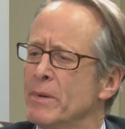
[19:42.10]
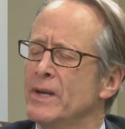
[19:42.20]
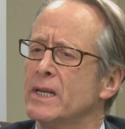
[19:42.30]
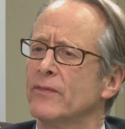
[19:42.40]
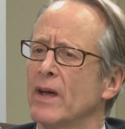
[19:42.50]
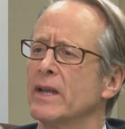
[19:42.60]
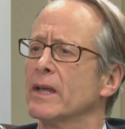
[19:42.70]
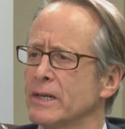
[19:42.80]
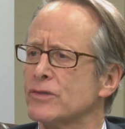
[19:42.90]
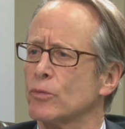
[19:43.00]
But in any event,
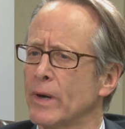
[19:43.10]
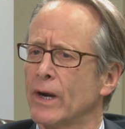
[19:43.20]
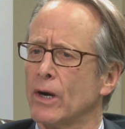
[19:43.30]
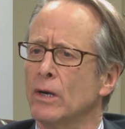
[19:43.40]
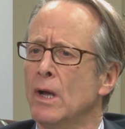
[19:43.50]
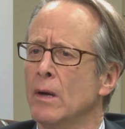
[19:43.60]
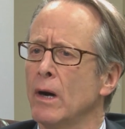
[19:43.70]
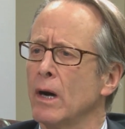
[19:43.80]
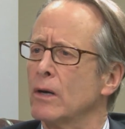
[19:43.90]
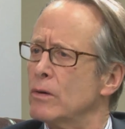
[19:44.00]
it is rare.
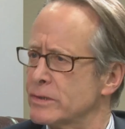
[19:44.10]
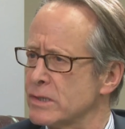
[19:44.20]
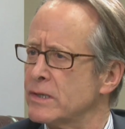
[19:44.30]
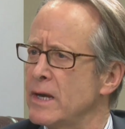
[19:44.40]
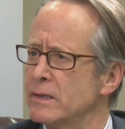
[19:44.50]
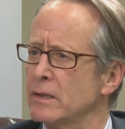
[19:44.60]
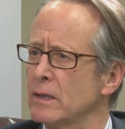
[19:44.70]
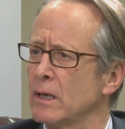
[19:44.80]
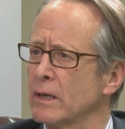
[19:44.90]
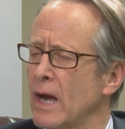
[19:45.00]
Of course, the state
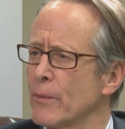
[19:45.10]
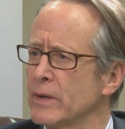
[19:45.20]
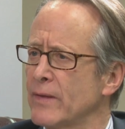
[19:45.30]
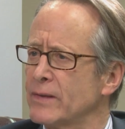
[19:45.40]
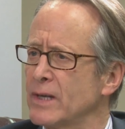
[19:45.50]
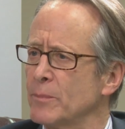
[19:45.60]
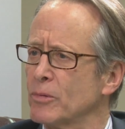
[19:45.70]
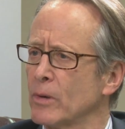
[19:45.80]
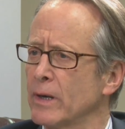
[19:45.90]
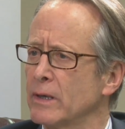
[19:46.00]
got rid of that
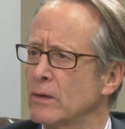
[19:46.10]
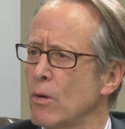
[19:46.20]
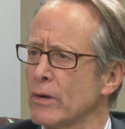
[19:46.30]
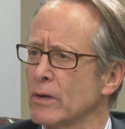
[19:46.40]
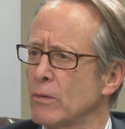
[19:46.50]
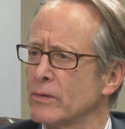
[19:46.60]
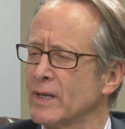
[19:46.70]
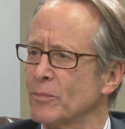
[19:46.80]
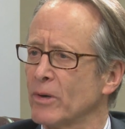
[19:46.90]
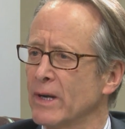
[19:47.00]
temporary, quote-unquote,
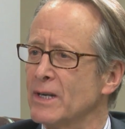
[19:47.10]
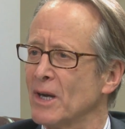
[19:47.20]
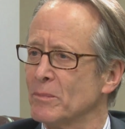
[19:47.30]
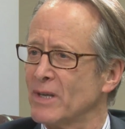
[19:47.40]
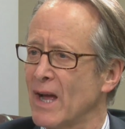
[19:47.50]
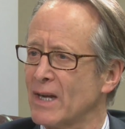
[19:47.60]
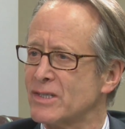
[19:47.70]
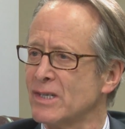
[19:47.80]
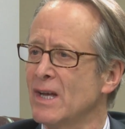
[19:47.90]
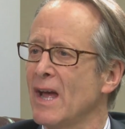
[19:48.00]
temporary income
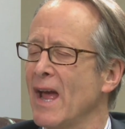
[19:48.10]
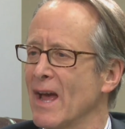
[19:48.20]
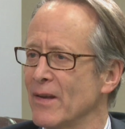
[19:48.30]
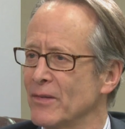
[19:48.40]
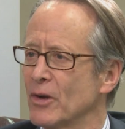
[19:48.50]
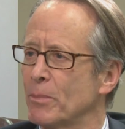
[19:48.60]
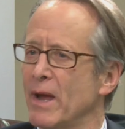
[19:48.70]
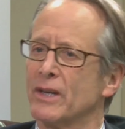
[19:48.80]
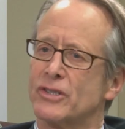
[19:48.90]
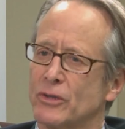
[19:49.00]
tax, and they're
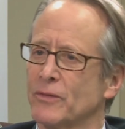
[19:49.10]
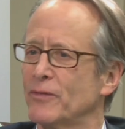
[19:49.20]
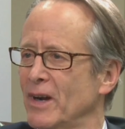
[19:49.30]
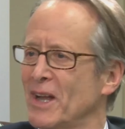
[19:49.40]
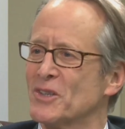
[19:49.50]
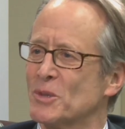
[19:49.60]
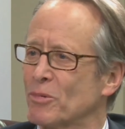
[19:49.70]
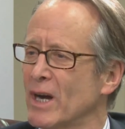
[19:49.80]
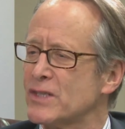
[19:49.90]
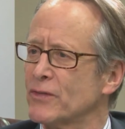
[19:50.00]
paying a certain financial
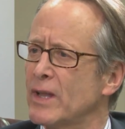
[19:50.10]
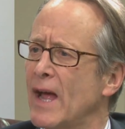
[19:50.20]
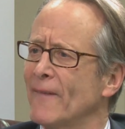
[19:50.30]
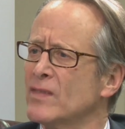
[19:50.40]
price for that.